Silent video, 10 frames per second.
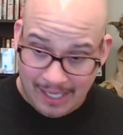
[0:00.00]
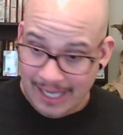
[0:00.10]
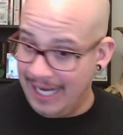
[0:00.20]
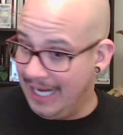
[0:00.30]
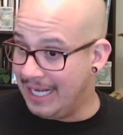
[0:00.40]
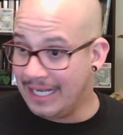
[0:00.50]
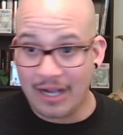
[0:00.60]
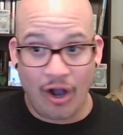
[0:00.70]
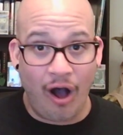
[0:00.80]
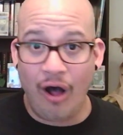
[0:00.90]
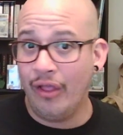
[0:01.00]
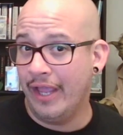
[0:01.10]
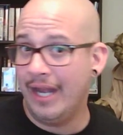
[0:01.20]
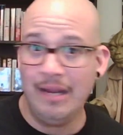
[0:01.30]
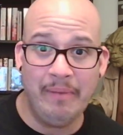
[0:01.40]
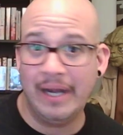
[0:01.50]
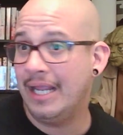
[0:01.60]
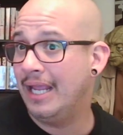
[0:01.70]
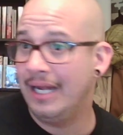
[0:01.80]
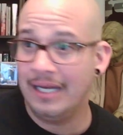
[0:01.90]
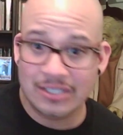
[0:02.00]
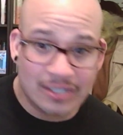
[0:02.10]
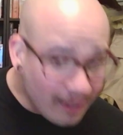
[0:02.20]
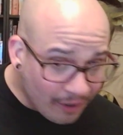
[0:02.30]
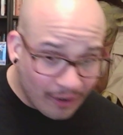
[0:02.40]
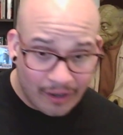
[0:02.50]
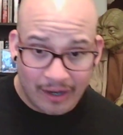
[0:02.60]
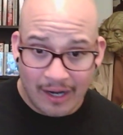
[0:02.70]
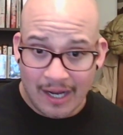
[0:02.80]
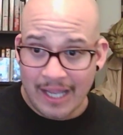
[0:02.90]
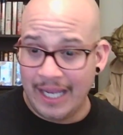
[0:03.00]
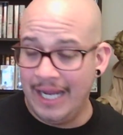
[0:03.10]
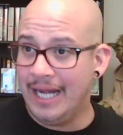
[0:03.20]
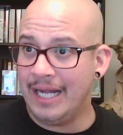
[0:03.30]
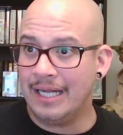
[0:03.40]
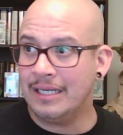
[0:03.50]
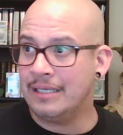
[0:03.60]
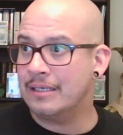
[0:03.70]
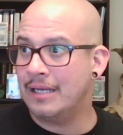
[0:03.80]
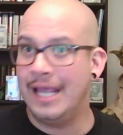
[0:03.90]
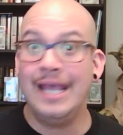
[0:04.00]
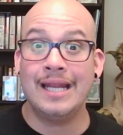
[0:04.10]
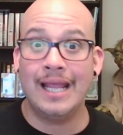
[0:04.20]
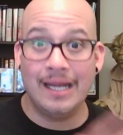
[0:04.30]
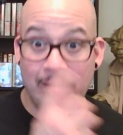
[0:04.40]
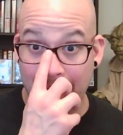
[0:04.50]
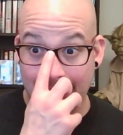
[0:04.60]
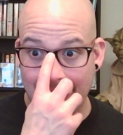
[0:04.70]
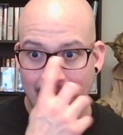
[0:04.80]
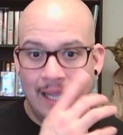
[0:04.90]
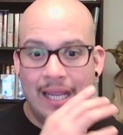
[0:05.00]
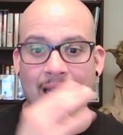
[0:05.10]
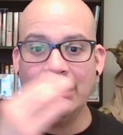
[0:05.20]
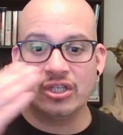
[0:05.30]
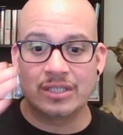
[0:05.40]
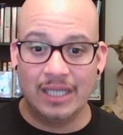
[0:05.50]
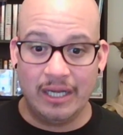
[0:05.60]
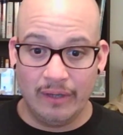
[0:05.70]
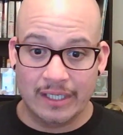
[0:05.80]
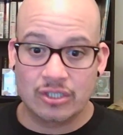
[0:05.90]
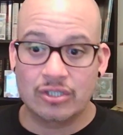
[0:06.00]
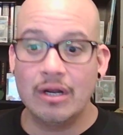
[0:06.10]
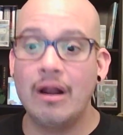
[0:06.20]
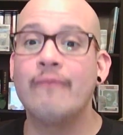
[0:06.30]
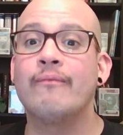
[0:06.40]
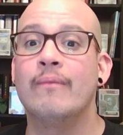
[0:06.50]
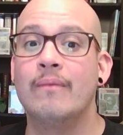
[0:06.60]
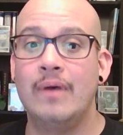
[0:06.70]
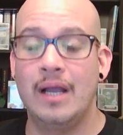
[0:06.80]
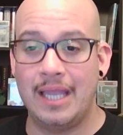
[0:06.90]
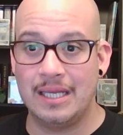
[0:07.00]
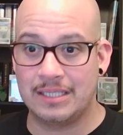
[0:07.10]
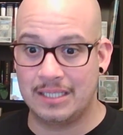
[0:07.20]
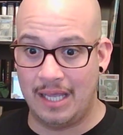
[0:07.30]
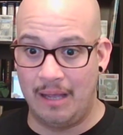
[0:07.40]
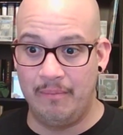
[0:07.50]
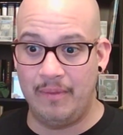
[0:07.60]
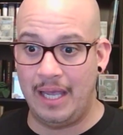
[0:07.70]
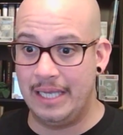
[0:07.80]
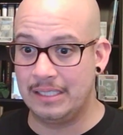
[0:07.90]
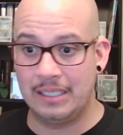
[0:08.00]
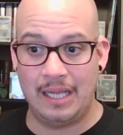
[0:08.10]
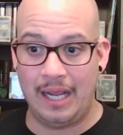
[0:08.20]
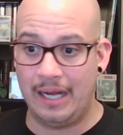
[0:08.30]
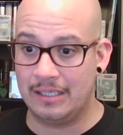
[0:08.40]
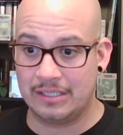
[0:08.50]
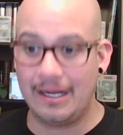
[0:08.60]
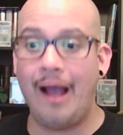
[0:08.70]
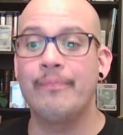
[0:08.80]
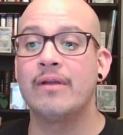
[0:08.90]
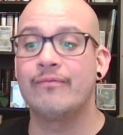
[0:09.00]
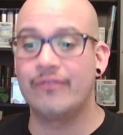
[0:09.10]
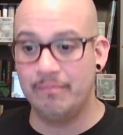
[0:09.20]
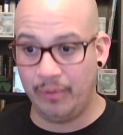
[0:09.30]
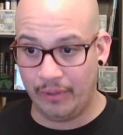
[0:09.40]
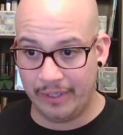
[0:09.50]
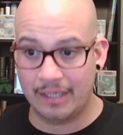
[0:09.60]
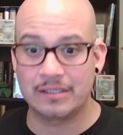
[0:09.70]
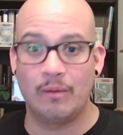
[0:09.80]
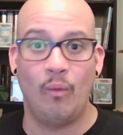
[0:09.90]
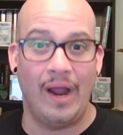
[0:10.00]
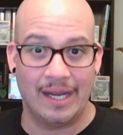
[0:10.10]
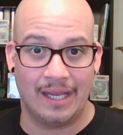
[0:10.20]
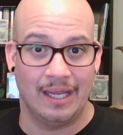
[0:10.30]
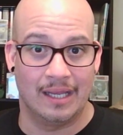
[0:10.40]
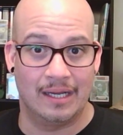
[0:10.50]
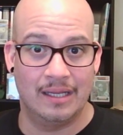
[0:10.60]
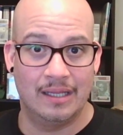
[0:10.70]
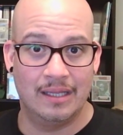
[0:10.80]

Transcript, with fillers: He didn't call anybody any slur. He didn't hit anybody. He just literally stood up against them and, and stopped them from bullying some white kid.